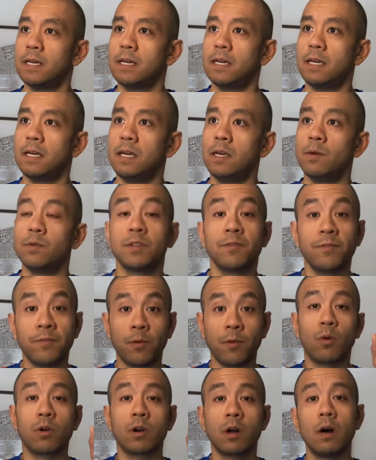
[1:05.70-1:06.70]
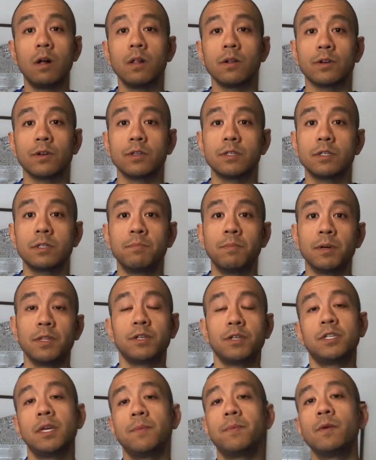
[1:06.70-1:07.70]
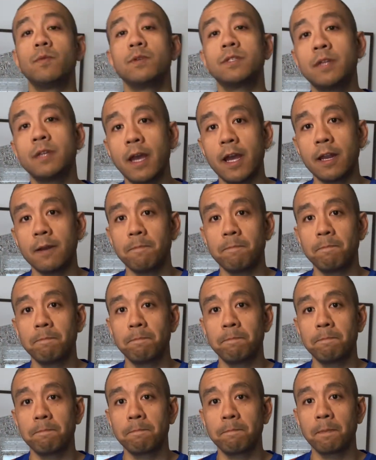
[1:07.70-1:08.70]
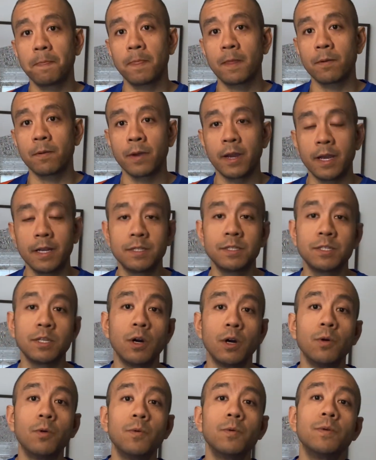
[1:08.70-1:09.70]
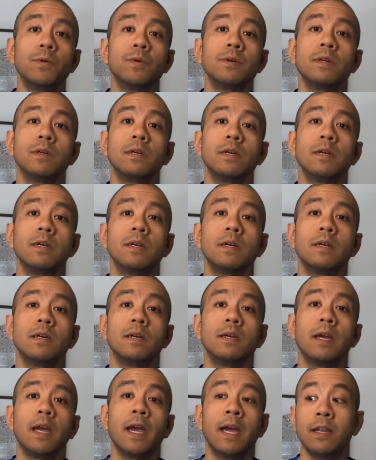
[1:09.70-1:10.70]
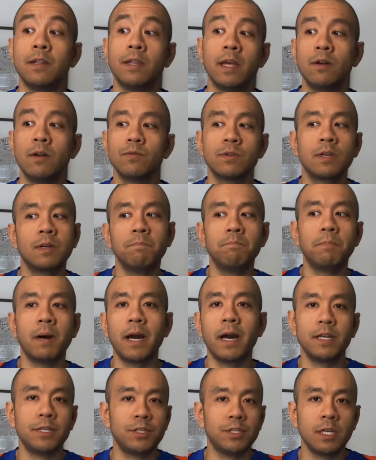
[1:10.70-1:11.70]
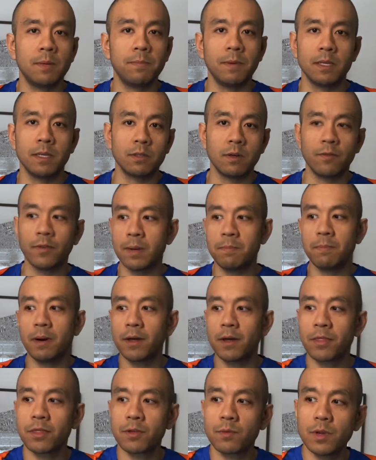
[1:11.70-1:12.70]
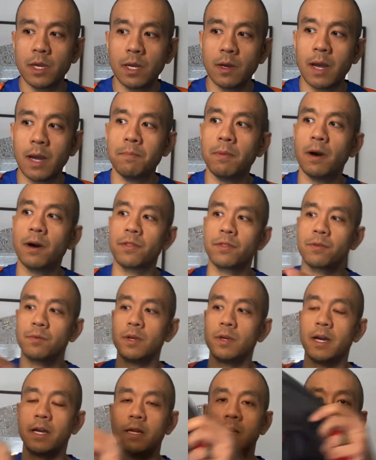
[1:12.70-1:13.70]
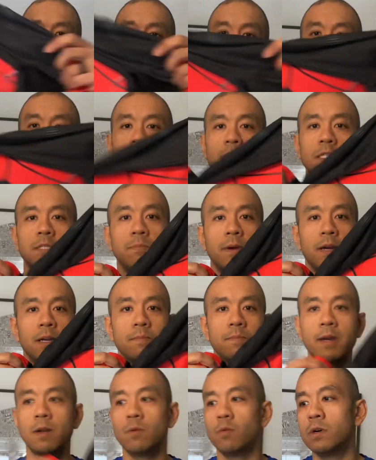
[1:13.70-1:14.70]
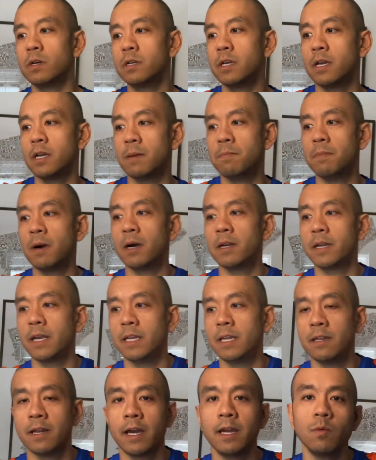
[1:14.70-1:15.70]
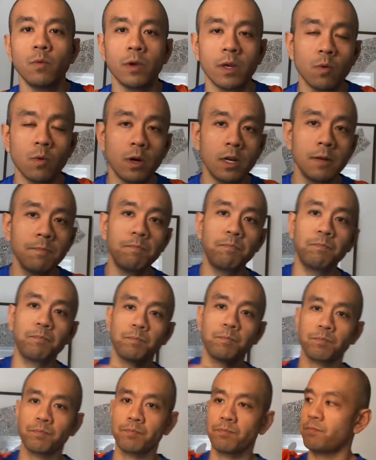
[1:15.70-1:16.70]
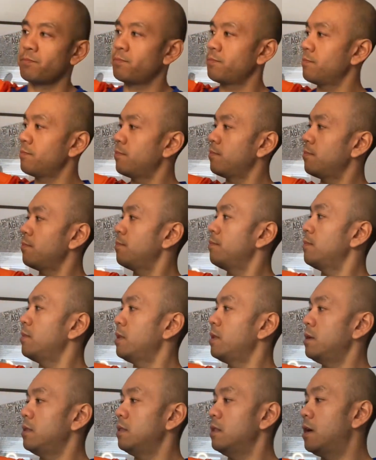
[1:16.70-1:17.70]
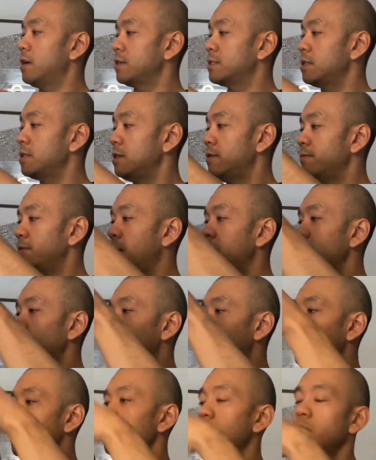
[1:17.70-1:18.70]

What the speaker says: It was $4, but the shipping was $10, right? So, and they don't combine shipping. So if I bought three items. I bought a Spider-Man one and I bought a Nightwing one, long sleeve Nightwing.